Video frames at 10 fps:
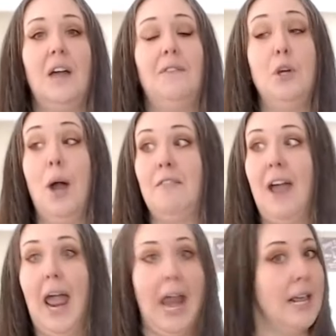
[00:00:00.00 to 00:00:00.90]
If you
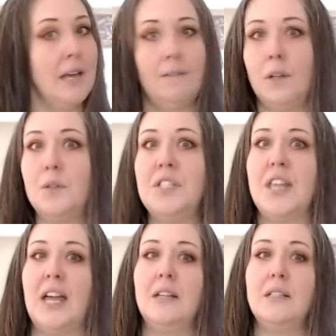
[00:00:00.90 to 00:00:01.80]
have any of those
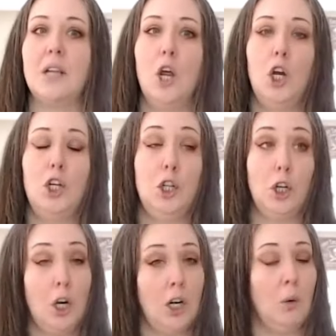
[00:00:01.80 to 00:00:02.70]
things,
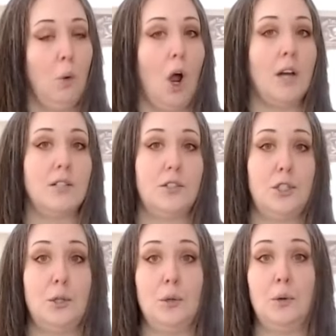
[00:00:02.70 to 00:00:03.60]
you're going to want
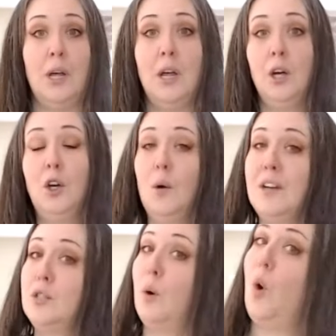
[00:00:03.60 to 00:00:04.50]
to go
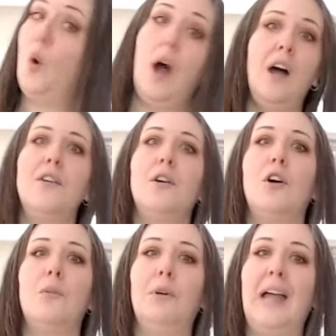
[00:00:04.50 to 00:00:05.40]
into a whole other
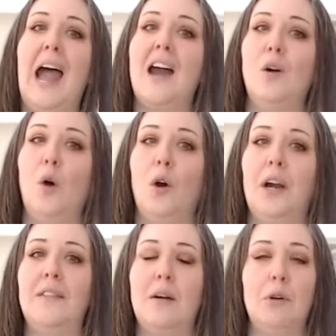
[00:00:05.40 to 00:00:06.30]
herbal
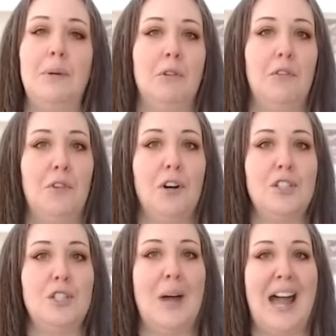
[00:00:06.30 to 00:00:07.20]
category that would be
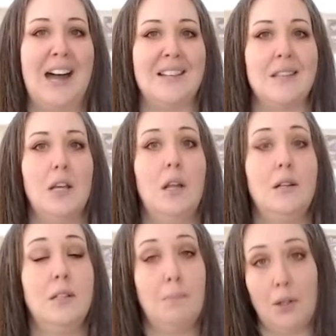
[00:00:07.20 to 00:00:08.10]
referred to as
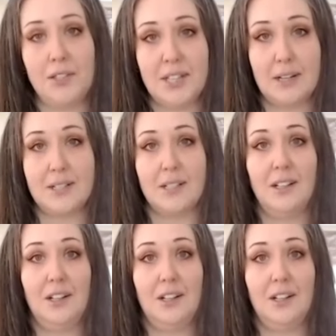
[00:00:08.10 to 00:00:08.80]
demulcent.